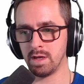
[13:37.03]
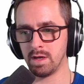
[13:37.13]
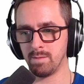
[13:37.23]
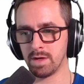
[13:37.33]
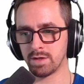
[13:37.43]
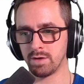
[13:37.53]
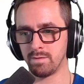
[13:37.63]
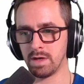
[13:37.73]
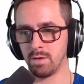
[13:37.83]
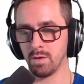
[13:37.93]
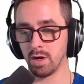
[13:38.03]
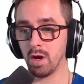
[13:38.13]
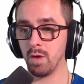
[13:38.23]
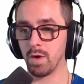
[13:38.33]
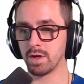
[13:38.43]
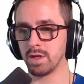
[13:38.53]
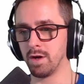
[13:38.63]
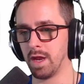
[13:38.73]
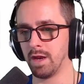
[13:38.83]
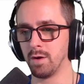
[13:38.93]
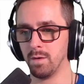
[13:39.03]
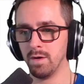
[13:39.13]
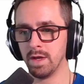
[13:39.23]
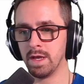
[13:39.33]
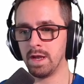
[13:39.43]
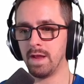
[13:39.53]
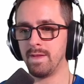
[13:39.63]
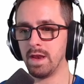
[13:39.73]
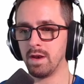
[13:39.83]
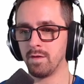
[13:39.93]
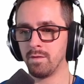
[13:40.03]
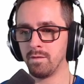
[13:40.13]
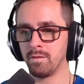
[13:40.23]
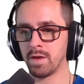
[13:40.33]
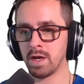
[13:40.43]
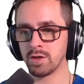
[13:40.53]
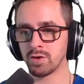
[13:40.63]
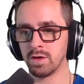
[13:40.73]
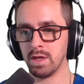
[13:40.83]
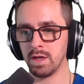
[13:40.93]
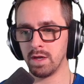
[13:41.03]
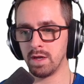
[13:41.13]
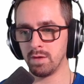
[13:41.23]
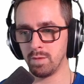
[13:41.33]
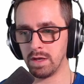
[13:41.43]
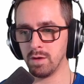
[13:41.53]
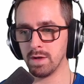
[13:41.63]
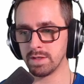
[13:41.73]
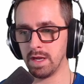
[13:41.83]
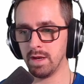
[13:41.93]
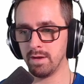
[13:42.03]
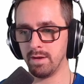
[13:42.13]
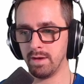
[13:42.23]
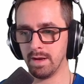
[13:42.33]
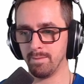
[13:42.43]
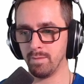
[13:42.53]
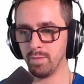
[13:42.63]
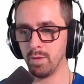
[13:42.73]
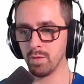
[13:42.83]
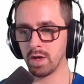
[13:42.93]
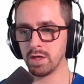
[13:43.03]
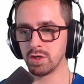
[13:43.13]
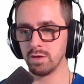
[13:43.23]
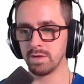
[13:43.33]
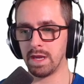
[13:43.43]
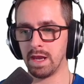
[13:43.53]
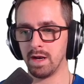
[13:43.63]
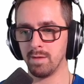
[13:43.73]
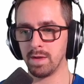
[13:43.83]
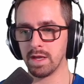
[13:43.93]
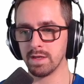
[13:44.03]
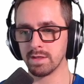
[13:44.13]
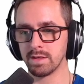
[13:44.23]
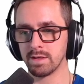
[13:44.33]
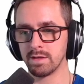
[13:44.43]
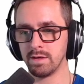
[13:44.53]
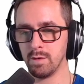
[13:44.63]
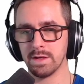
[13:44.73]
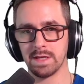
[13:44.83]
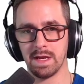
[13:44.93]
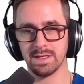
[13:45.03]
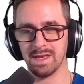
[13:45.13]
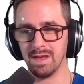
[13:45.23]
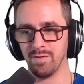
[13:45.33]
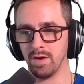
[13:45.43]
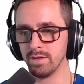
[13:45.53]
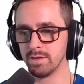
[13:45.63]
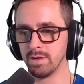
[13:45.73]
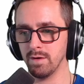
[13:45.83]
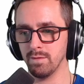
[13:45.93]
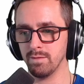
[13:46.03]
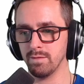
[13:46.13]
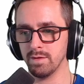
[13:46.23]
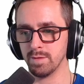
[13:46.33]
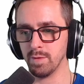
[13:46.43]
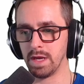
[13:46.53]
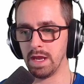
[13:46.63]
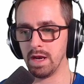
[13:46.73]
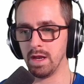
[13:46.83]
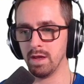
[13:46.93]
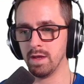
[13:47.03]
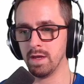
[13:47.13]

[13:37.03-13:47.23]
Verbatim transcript: I'm not sure if that'll work. Oh, it worked. Okay, cool. And then country, uh, USA. Yep. But we're going to choose Canada because USA is the default. So let's put Canada.